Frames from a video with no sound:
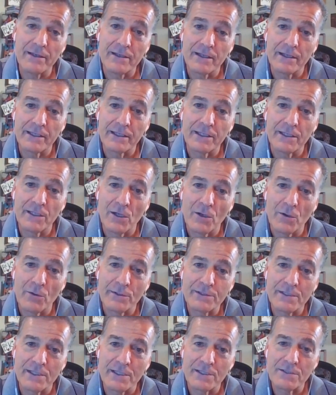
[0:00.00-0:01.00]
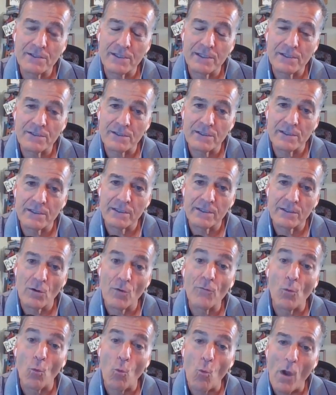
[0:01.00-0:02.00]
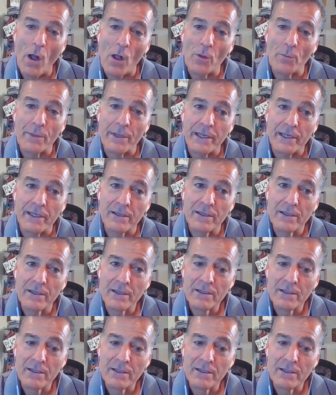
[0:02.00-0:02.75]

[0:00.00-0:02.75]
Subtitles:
It's overwhelming.